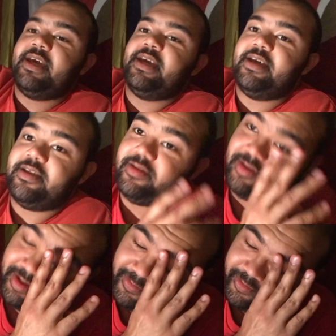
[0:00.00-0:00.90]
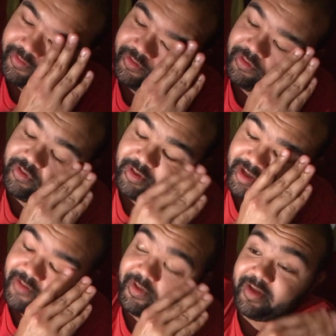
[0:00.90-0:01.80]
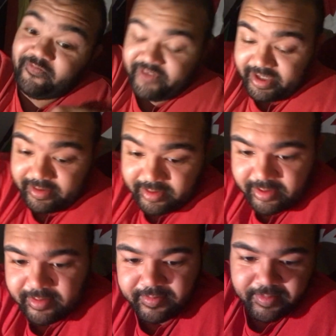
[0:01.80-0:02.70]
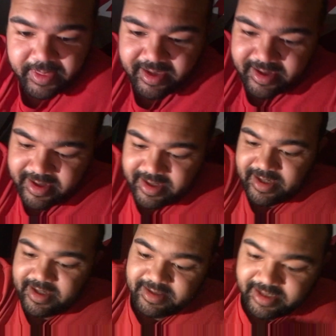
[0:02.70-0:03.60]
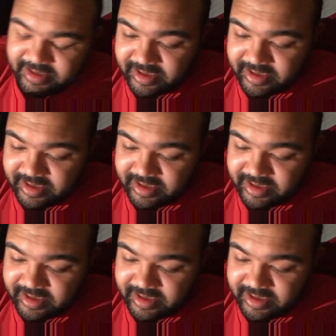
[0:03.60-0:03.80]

and they reconvened. And they